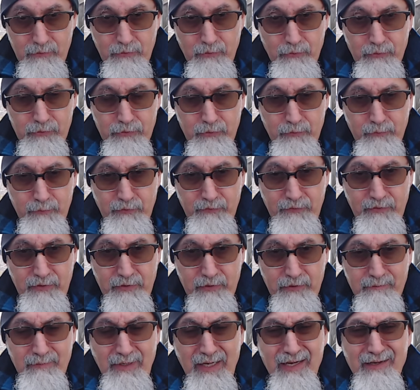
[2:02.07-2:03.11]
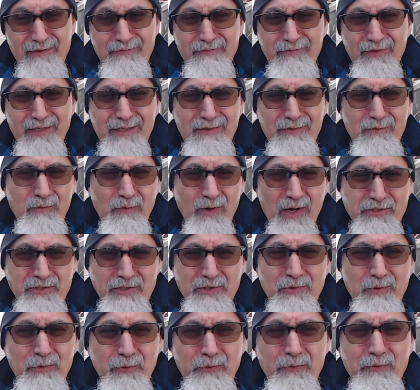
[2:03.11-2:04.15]
going to a movie theater. Man, I'm fucking
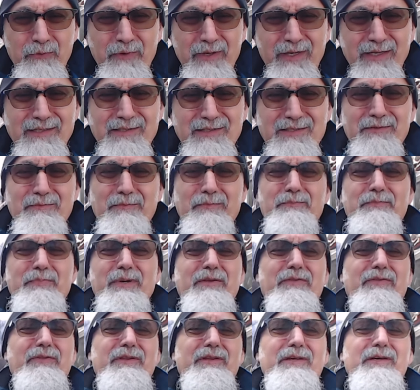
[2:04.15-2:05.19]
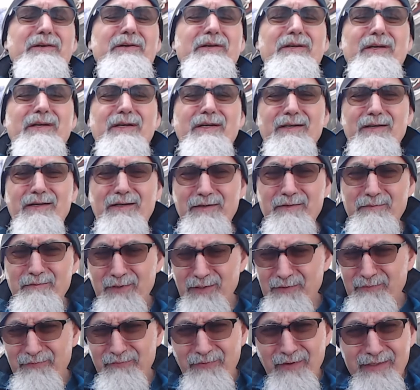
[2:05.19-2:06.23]
watching Lord of the Rings and big theater. Um,
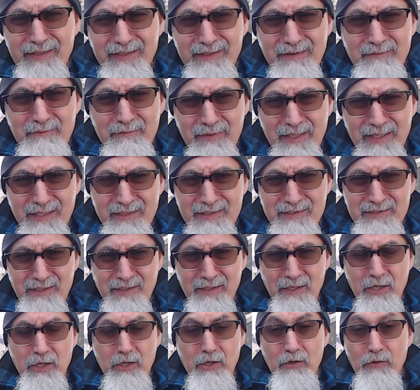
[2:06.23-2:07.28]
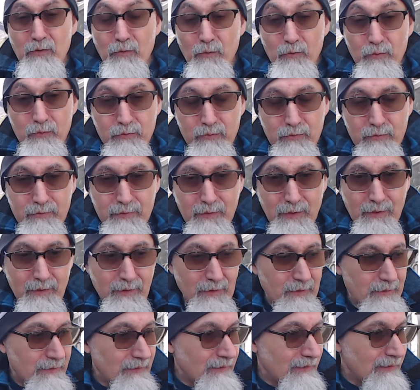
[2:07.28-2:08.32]
fucking amazing.
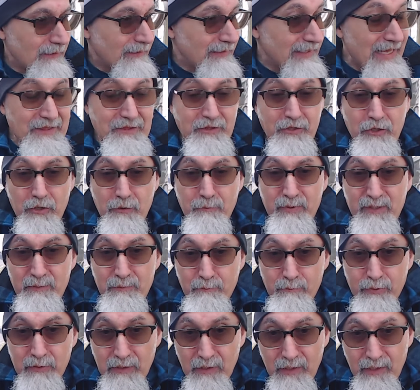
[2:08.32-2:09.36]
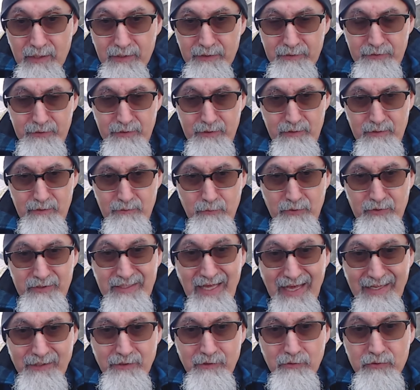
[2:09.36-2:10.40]
Let There Be Blood with
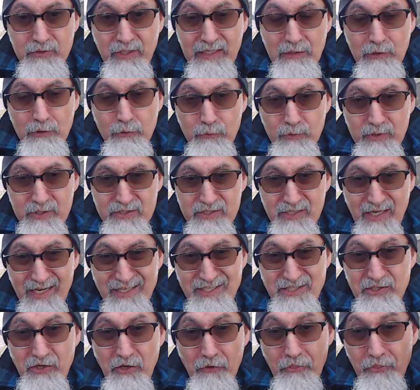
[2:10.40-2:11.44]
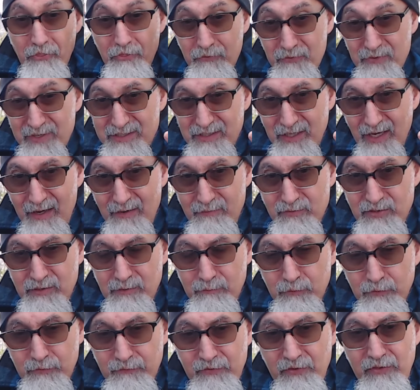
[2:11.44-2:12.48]
Daniel Day Lewis. I saw three times in the
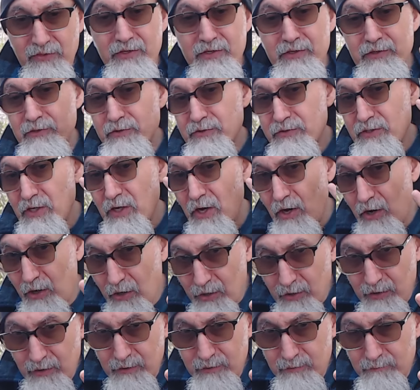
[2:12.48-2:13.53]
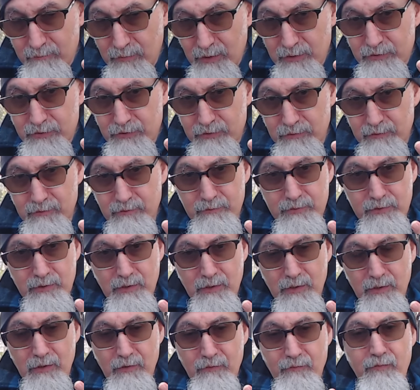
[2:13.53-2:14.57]
movie theaters on mushrooms.
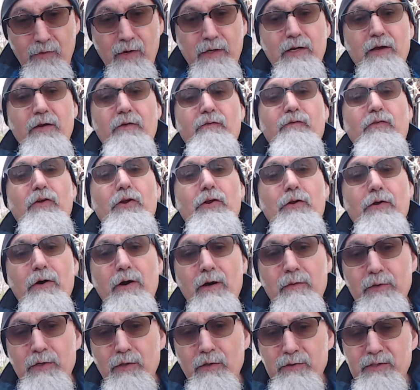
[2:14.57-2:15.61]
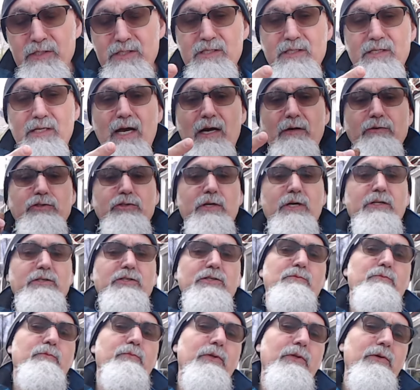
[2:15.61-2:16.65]
Fucking phenomenal. The soundtrack
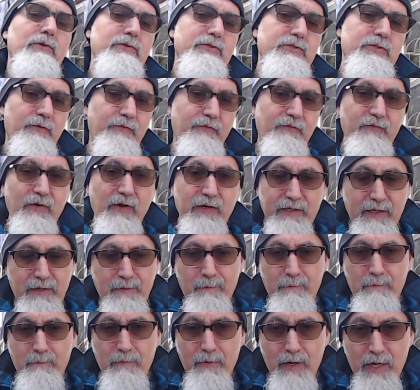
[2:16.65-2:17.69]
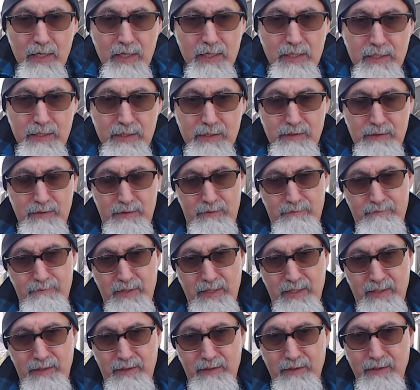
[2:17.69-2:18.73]
just blows your fucking mind,
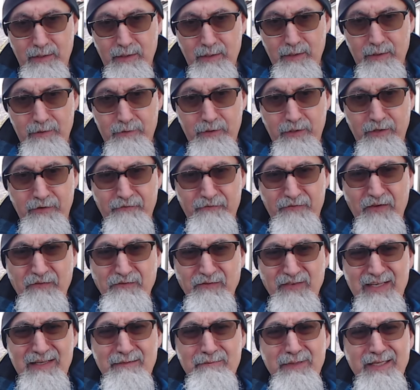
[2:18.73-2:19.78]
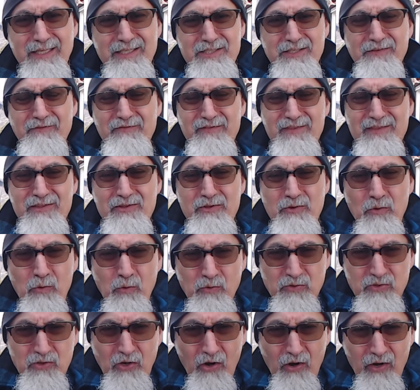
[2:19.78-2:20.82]
man. Right? 15 minutes of no
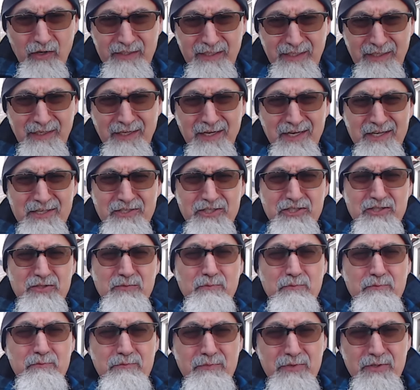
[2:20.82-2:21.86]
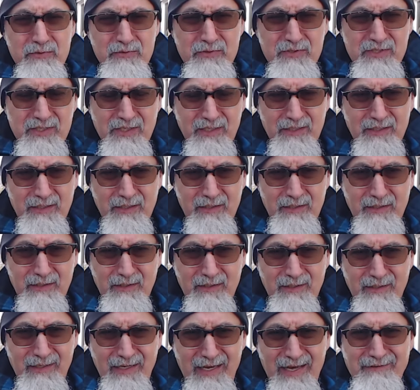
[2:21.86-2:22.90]
talking, just music
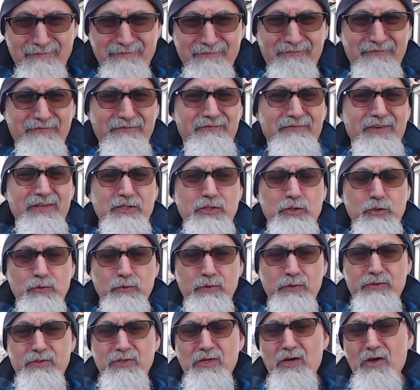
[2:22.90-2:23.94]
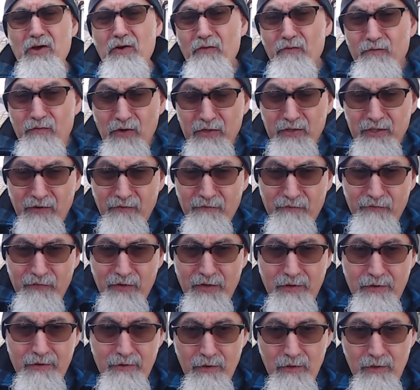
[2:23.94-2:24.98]
and visuals fucking
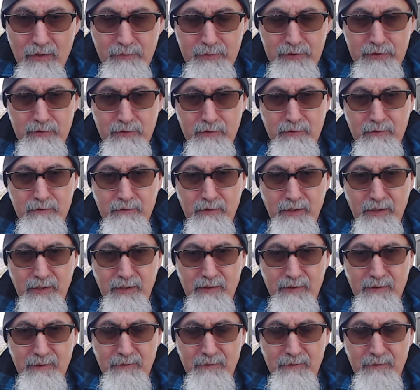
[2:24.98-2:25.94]
phenomenal right